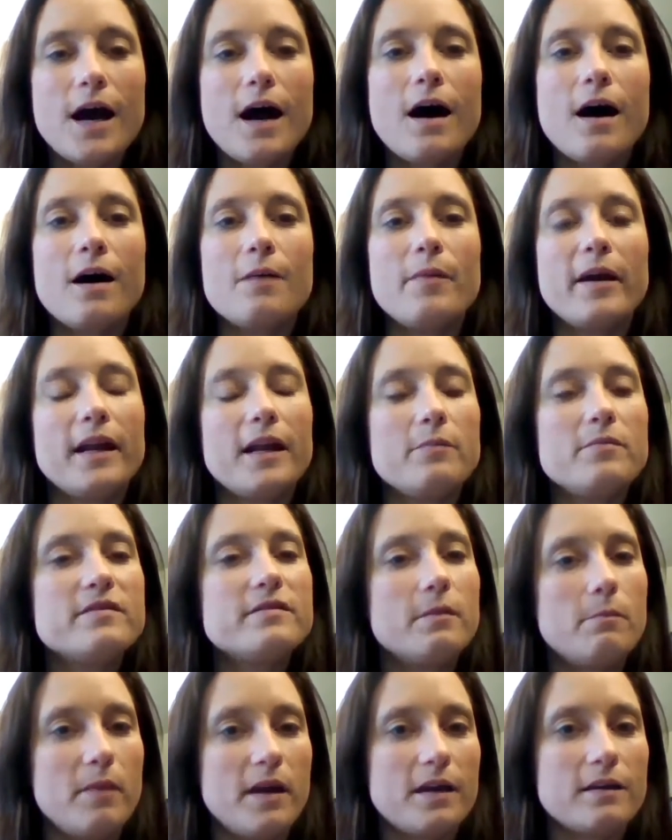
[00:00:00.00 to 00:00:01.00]
My name
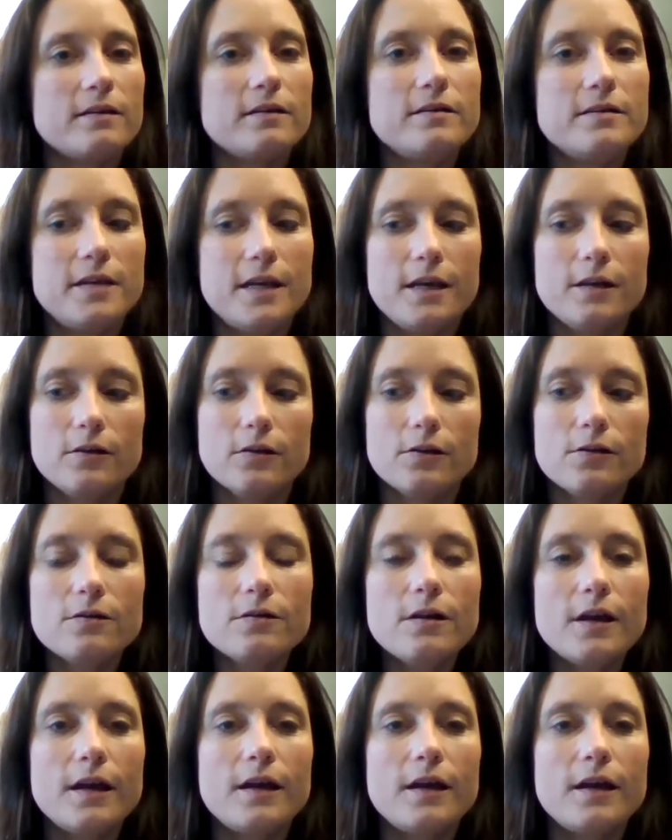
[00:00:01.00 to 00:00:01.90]
is Amanda Taylor,